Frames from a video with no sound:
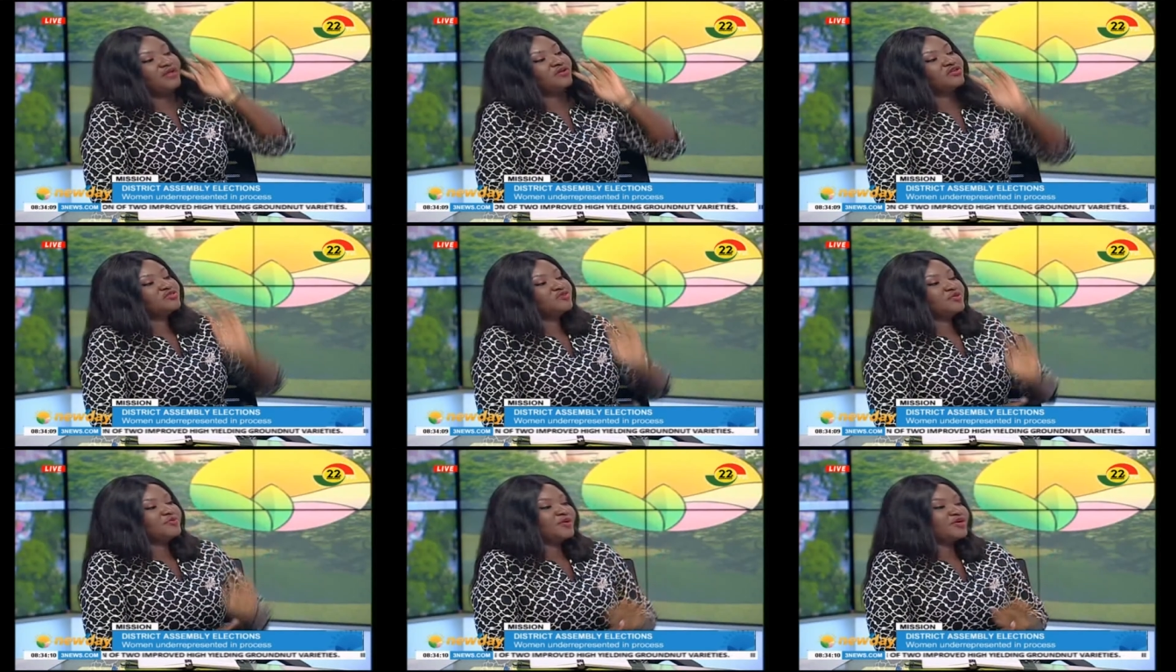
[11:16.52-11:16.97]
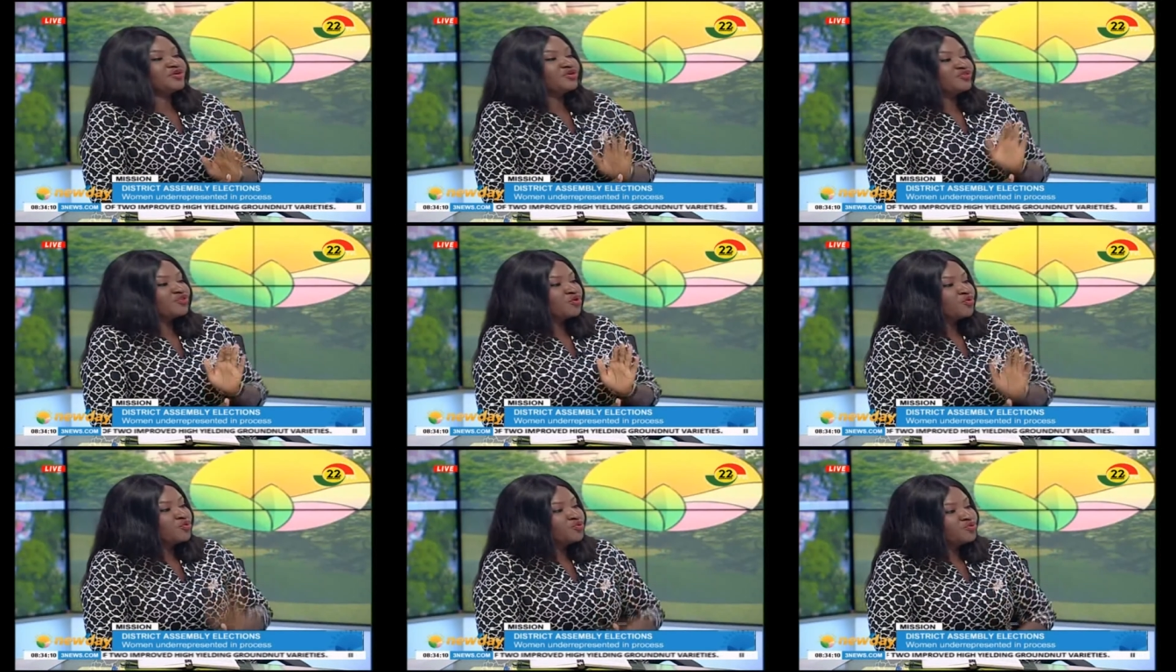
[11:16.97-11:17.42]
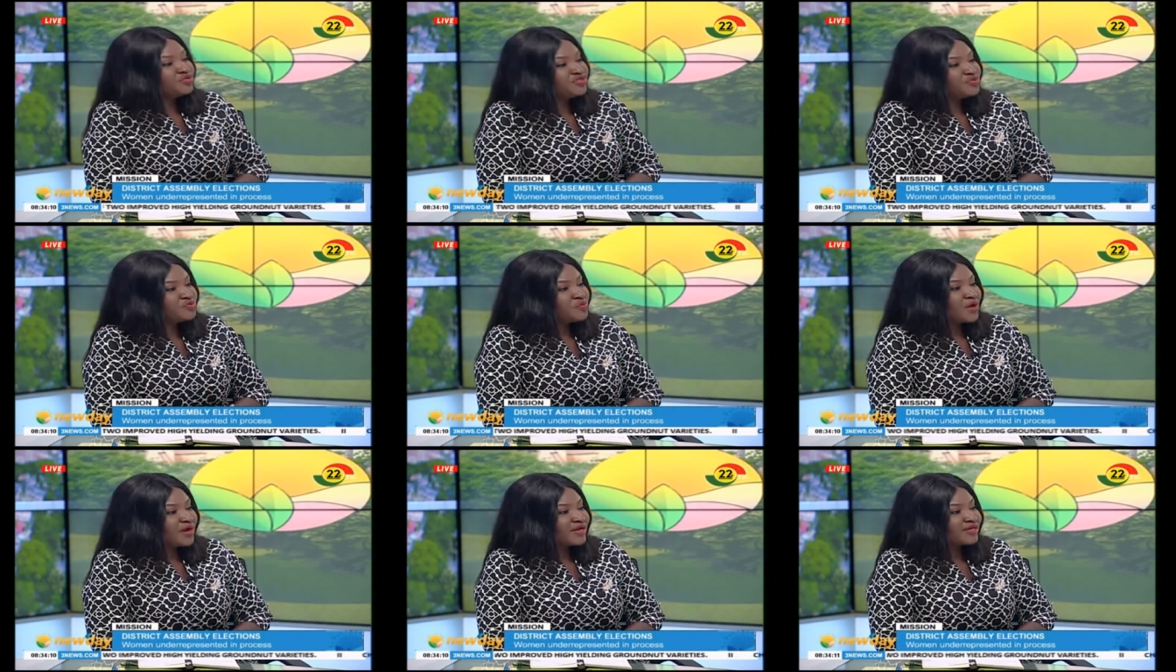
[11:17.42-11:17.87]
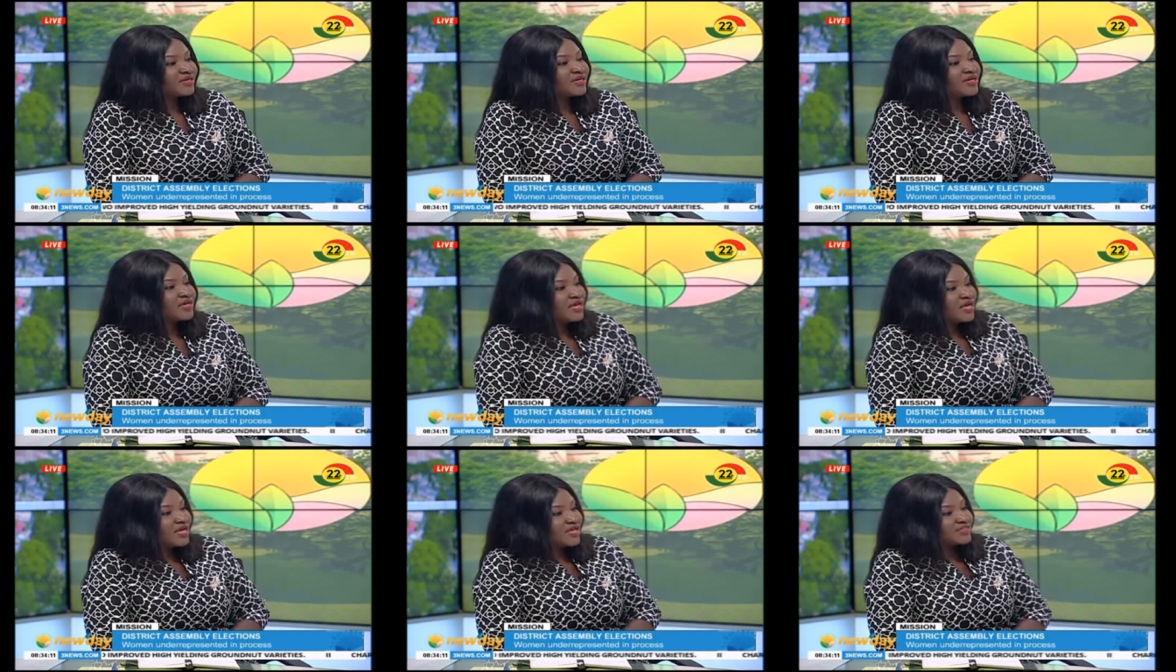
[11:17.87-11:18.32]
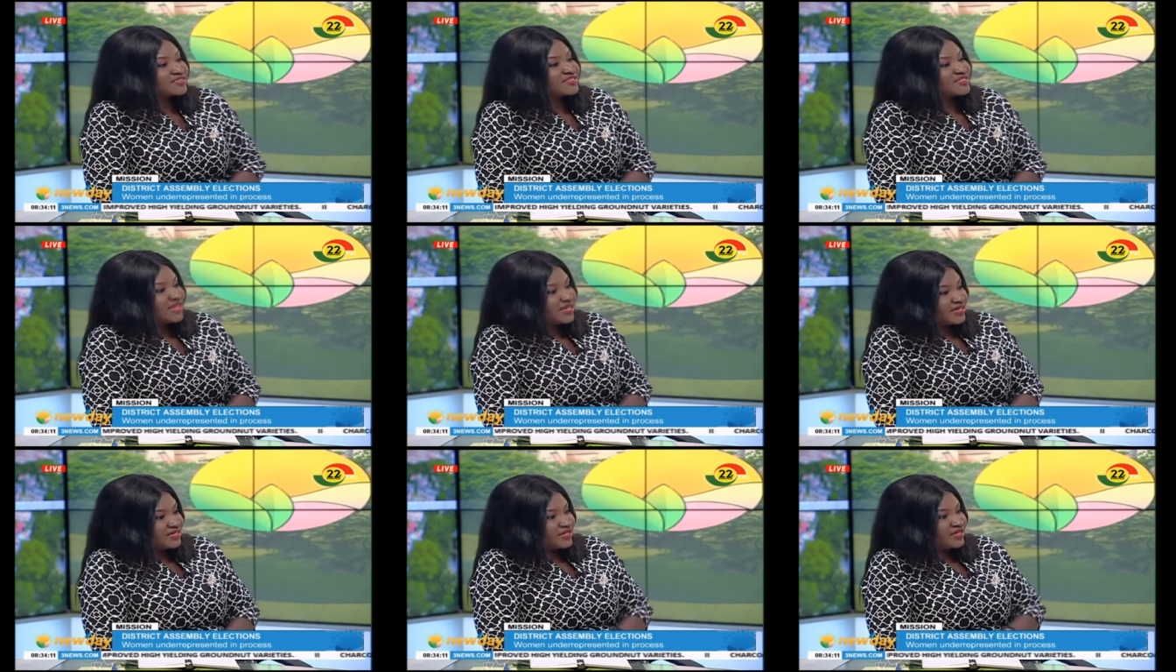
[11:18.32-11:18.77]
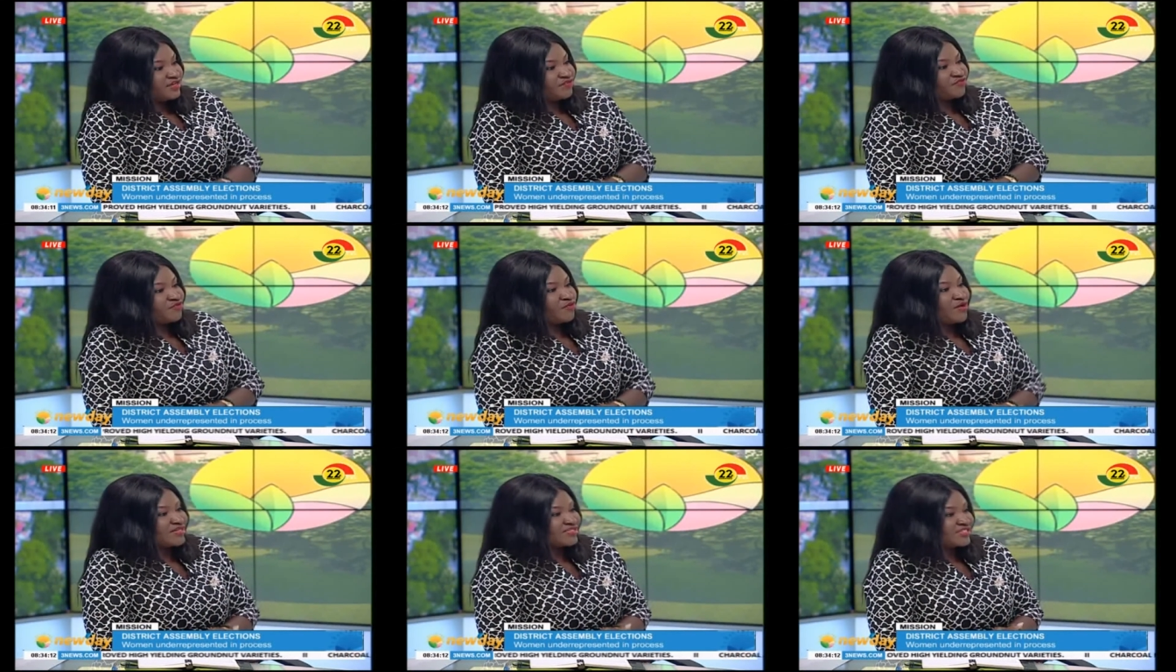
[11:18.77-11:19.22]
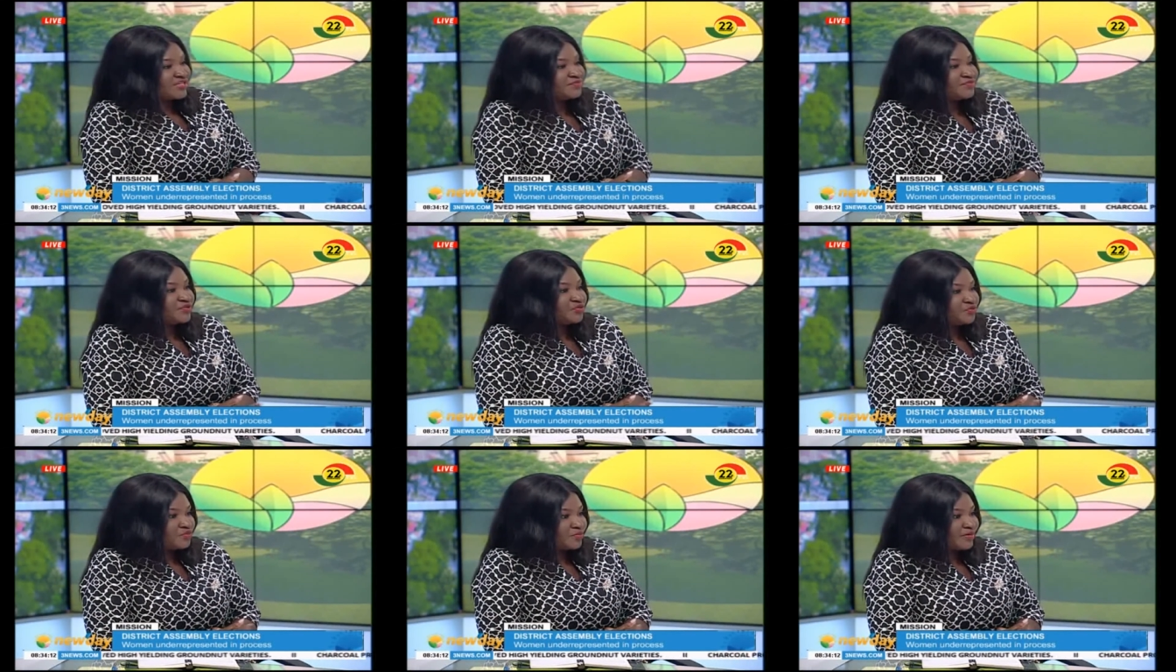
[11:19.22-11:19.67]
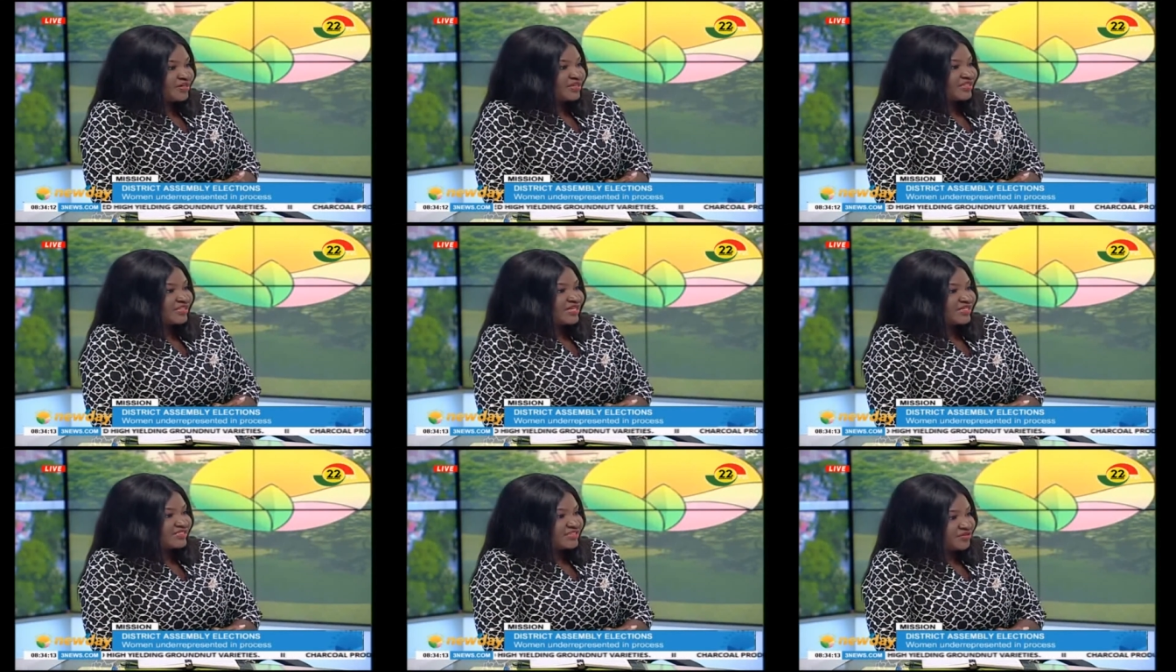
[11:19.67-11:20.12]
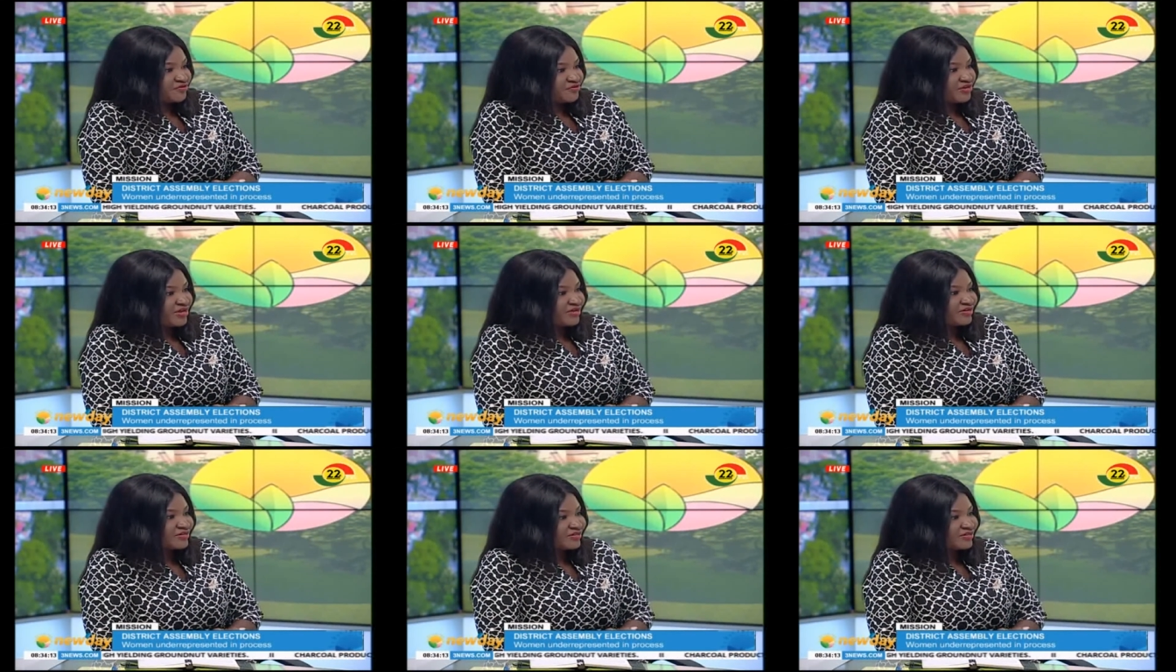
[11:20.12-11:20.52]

ballot paper. You're the only one uh, standing for assembly woman in that area.